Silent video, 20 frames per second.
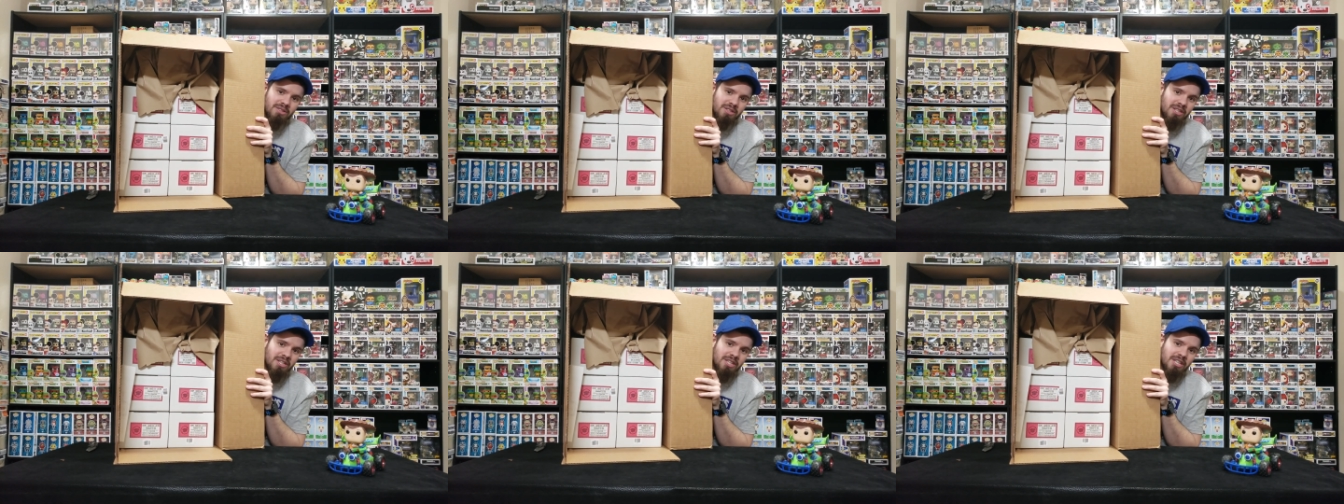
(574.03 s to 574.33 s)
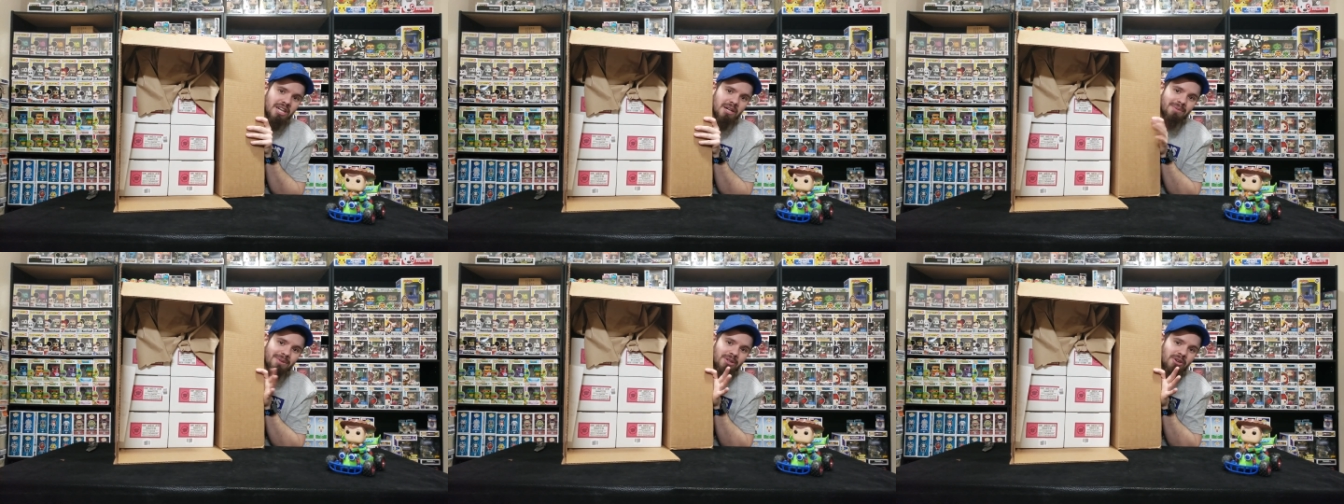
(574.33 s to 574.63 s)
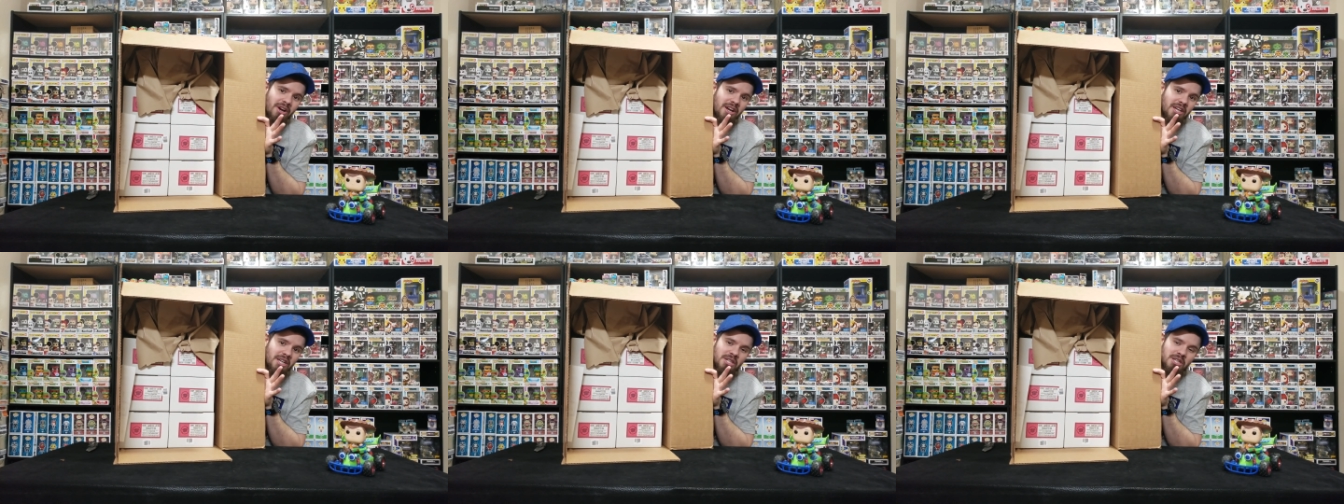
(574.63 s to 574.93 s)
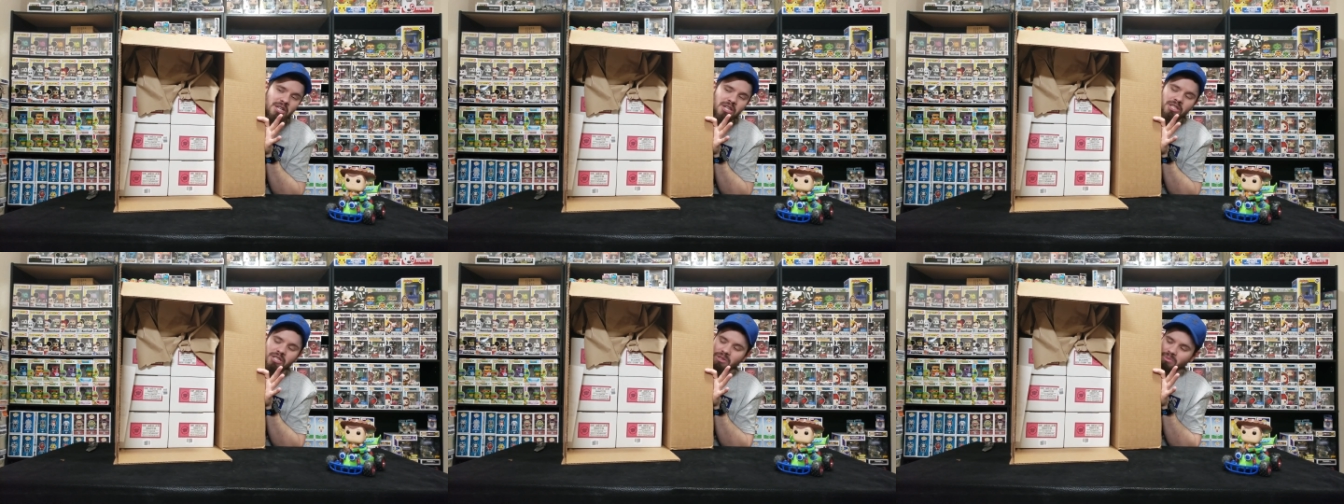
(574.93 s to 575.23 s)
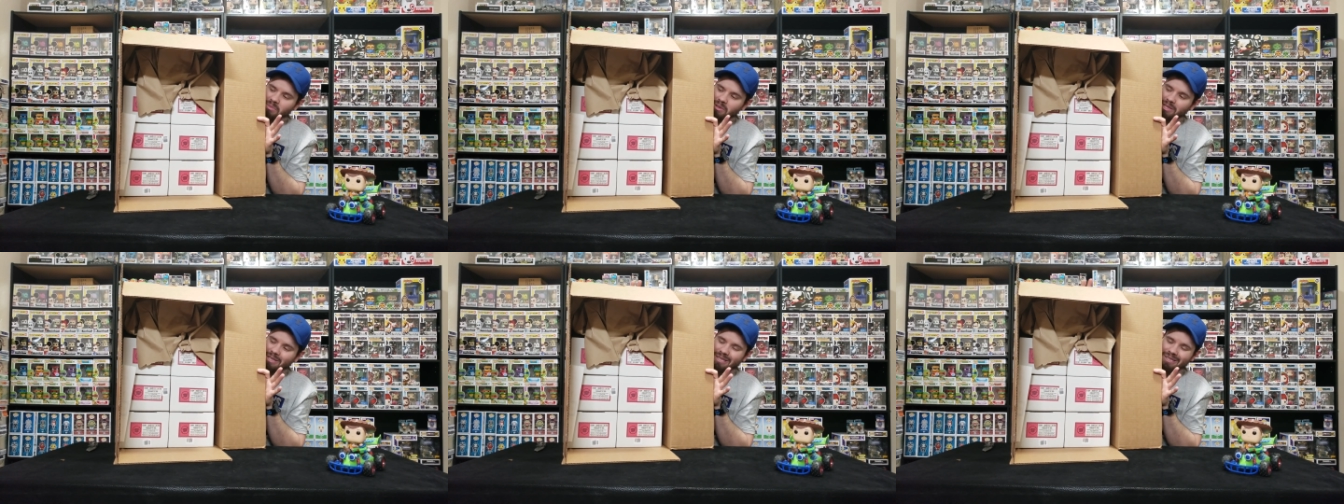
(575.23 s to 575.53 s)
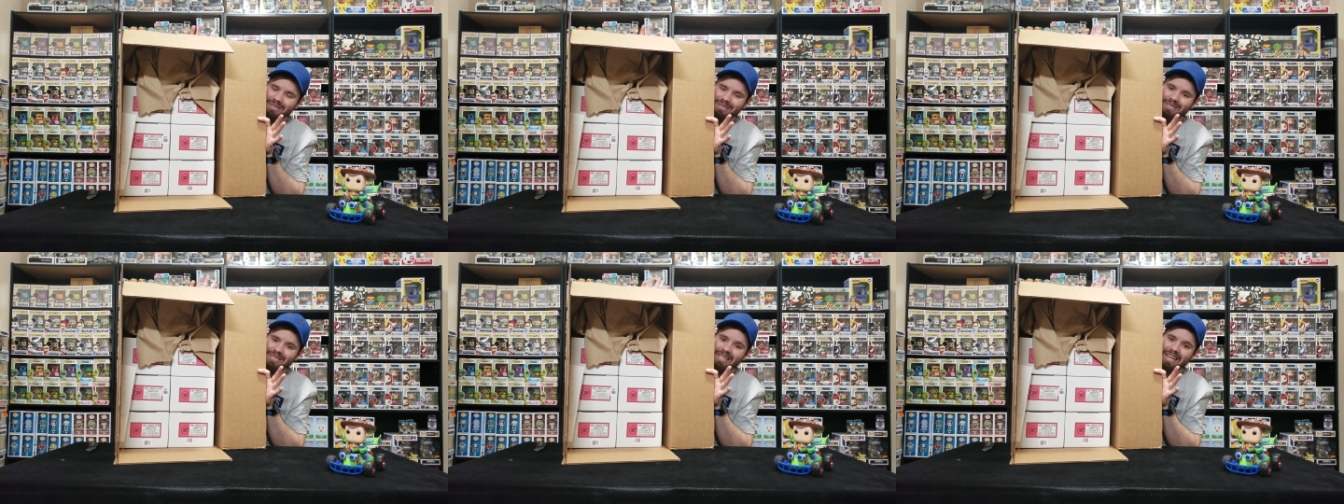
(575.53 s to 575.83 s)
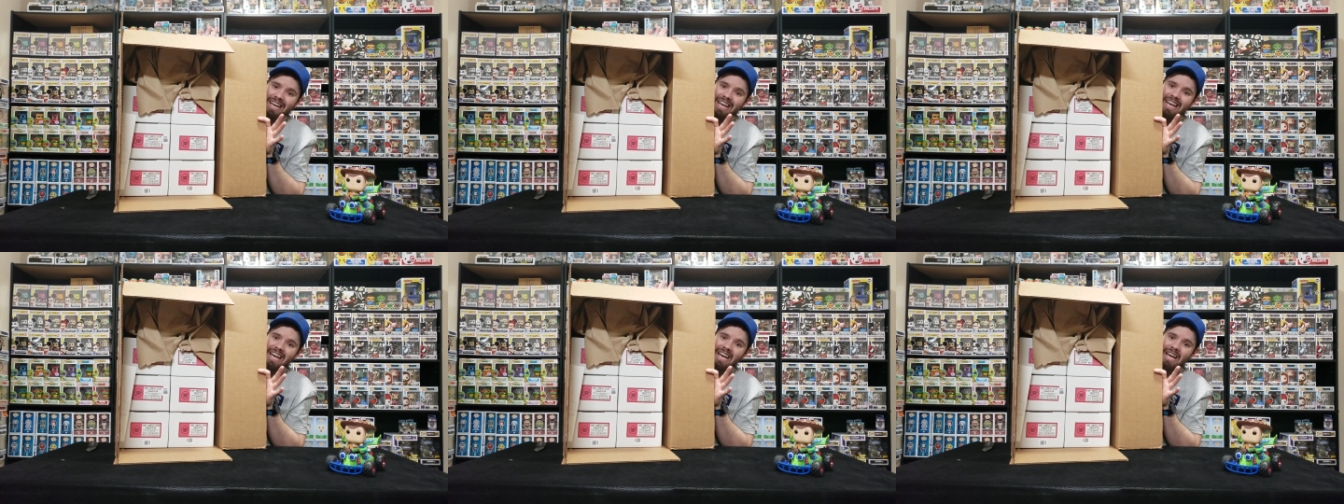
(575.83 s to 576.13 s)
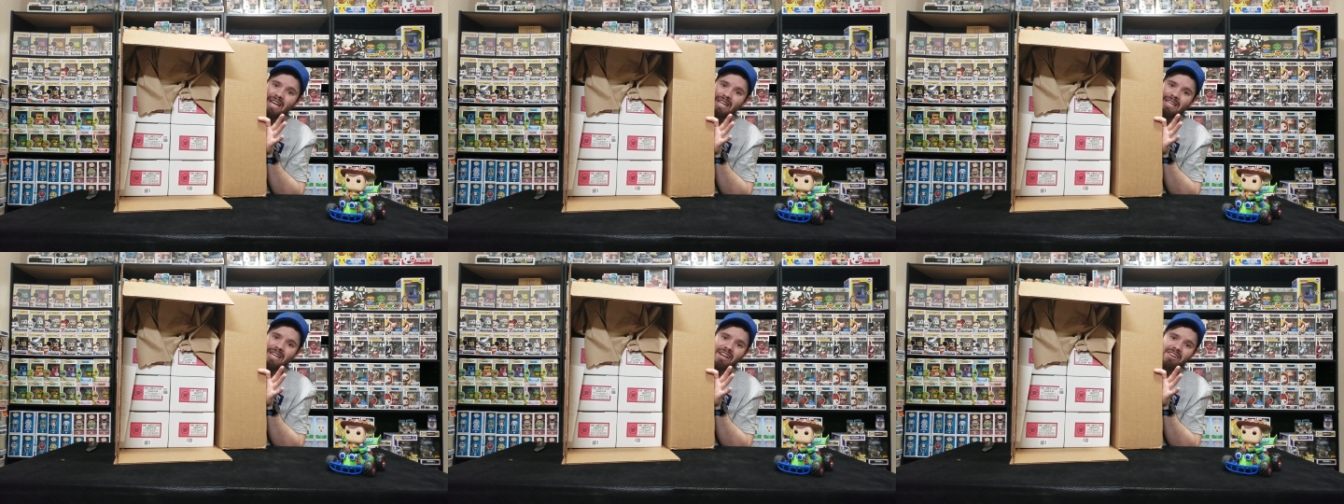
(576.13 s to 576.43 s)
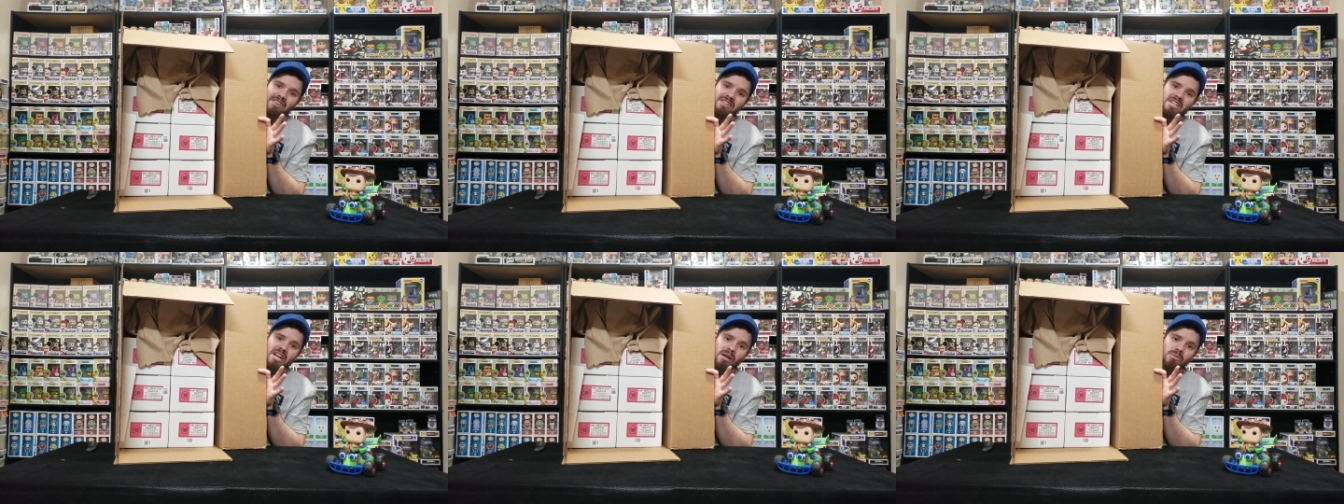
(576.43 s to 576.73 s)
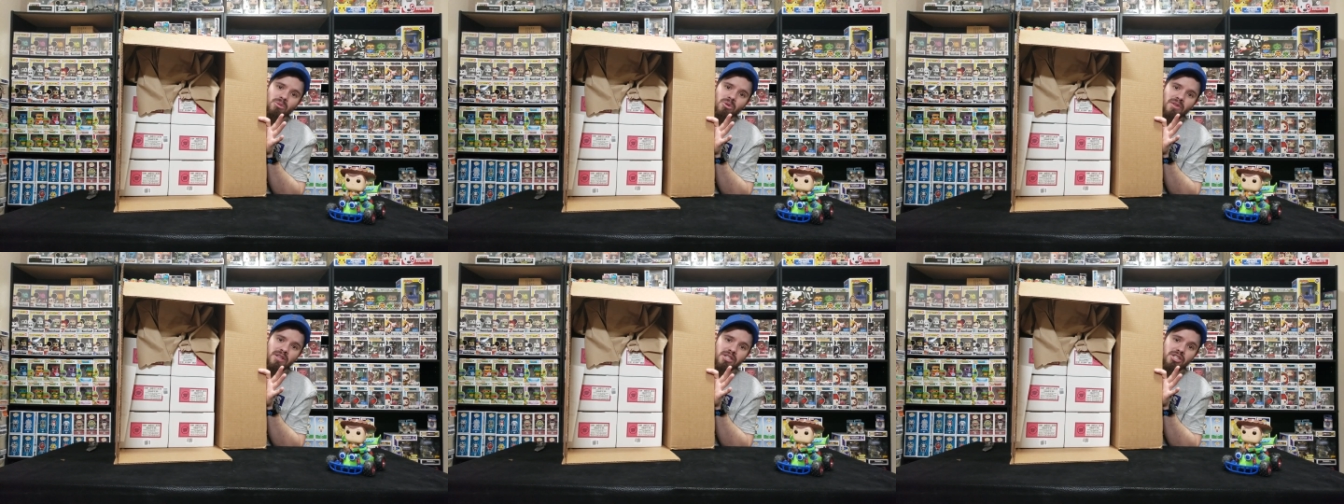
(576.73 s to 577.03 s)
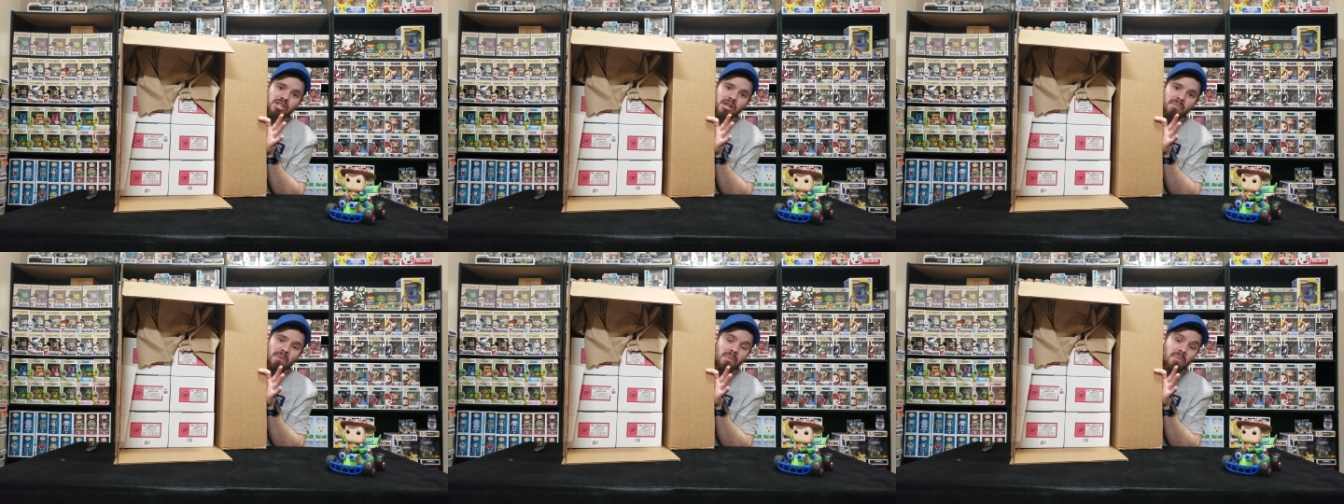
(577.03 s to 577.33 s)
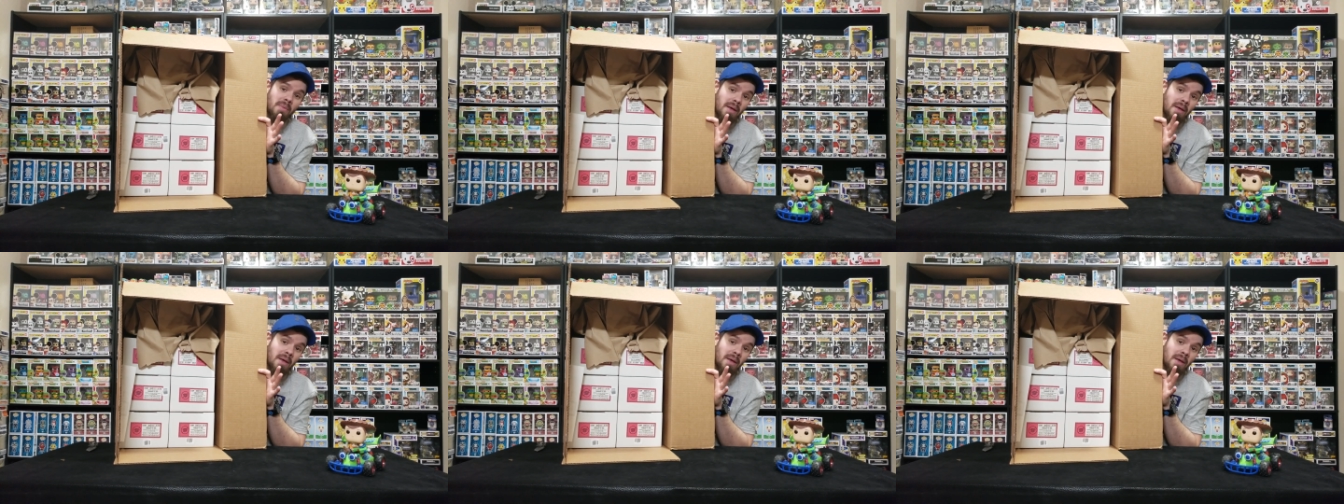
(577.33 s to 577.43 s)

they're gonna come in great condition because a lot of the times when they ship them